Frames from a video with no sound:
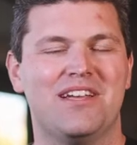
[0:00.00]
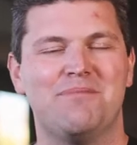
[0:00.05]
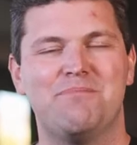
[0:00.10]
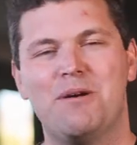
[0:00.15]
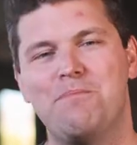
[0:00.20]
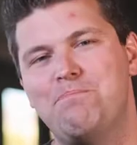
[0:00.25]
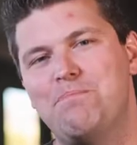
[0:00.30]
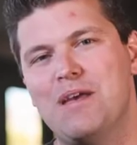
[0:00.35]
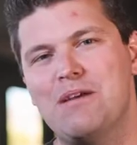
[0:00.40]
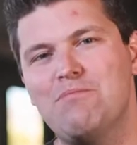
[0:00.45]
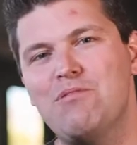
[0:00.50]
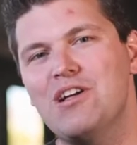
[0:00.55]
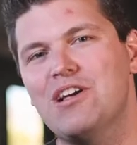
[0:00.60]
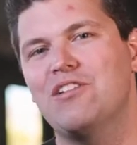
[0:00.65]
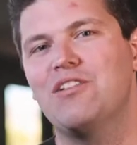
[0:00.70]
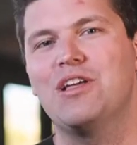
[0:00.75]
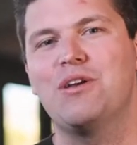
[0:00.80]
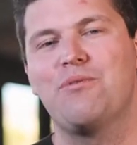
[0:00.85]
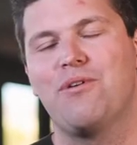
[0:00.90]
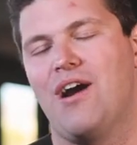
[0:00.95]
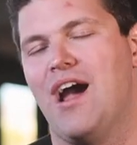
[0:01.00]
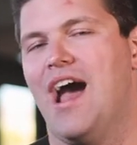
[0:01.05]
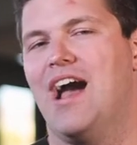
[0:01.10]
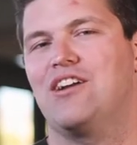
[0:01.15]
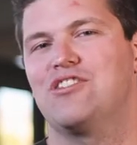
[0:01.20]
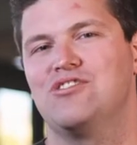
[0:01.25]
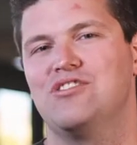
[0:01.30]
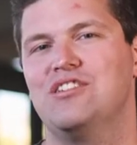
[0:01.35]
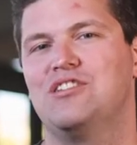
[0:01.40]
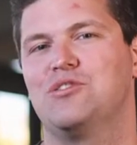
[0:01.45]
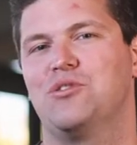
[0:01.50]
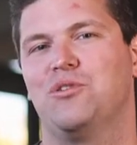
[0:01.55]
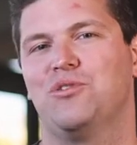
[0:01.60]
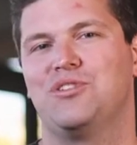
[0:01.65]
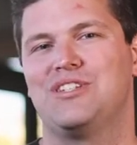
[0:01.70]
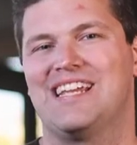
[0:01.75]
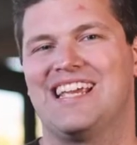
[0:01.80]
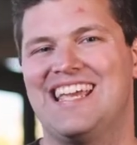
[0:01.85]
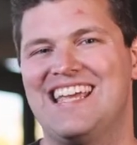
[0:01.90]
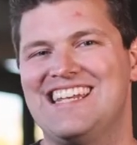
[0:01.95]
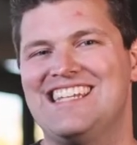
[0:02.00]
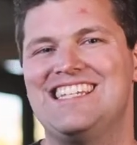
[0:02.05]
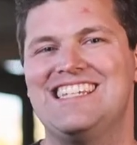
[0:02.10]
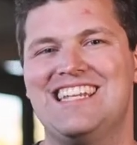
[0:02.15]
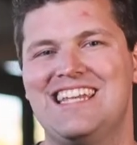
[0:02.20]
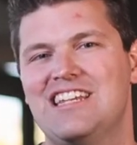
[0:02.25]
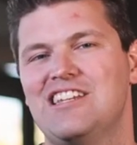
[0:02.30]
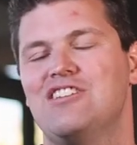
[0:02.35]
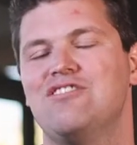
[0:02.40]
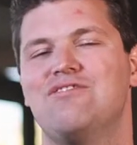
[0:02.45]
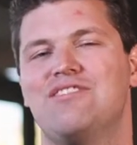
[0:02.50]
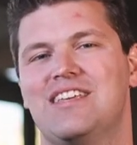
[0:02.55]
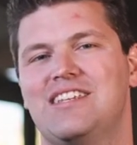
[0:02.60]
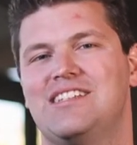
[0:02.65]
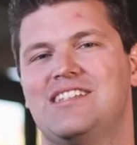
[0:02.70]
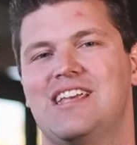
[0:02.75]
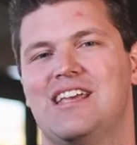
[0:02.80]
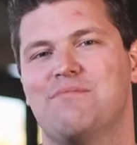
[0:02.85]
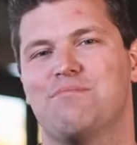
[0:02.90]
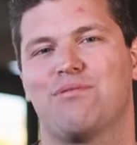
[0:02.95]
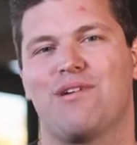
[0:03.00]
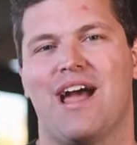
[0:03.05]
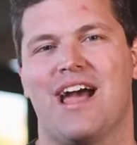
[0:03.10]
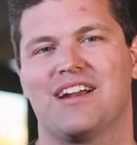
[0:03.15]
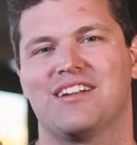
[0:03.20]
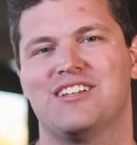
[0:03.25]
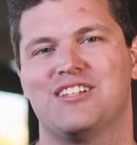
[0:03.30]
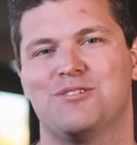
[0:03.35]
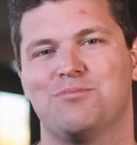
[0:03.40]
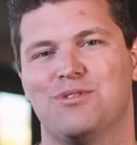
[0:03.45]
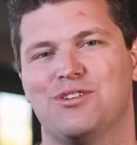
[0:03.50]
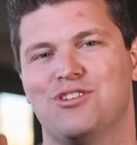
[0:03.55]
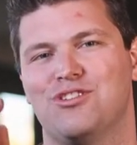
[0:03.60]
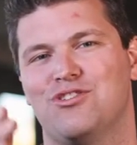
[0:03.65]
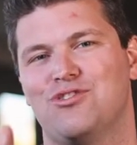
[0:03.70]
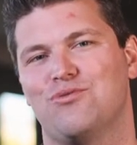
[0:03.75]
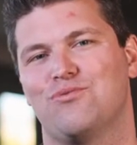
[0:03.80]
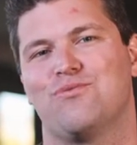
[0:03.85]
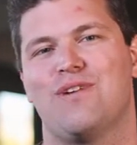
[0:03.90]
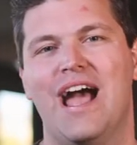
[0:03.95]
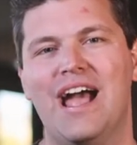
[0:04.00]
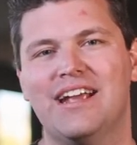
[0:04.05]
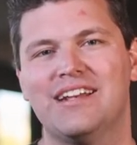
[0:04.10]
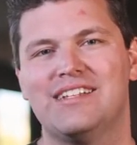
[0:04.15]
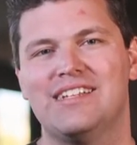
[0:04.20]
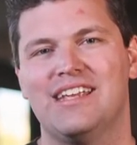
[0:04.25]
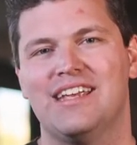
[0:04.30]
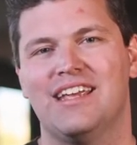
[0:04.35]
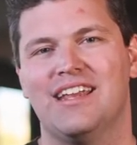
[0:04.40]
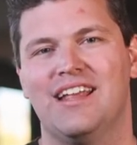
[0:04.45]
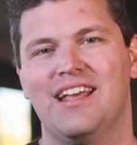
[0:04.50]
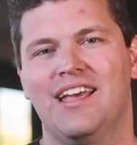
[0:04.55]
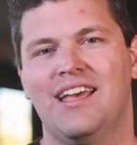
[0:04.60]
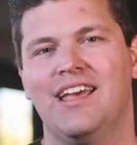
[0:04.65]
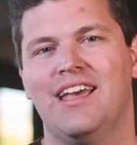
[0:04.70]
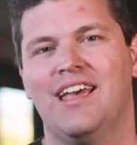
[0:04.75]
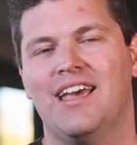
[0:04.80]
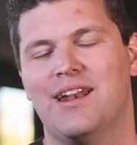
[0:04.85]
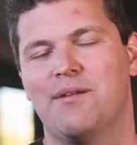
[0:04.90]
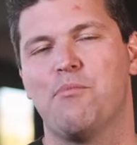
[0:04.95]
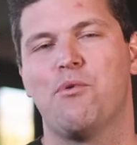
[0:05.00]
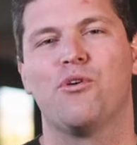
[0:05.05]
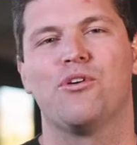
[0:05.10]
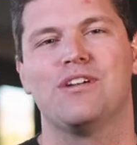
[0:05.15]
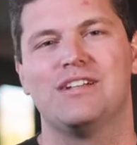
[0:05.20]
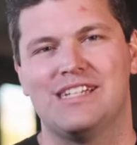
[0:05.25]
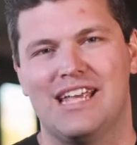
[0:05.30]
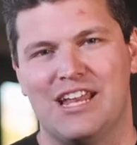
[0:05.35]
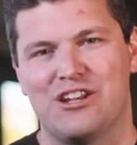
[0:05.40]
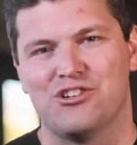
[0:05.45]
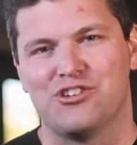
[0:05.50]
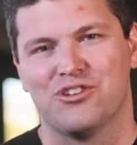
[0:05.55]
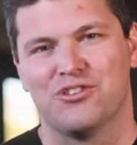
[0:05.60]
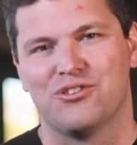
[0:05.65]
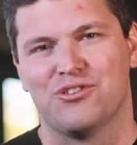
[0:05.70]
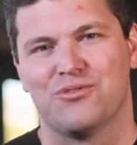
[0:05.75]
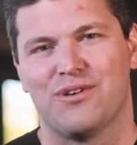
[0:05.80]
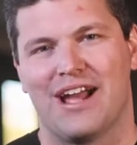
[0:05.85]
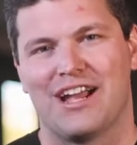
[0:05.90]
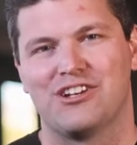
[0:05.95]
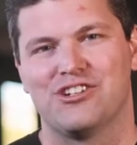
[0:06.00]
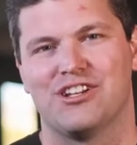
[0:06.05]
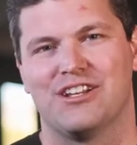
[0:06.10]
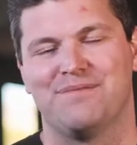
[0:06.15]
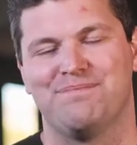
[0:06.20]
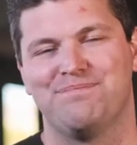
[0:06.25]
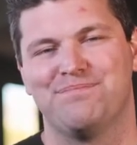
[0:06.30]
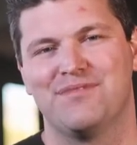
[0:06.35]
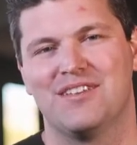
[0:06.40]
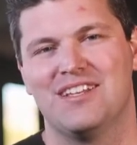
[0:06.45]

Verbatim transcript: But biblically, we're actually told to continue this same practice, but to direct it in a more intentional direction.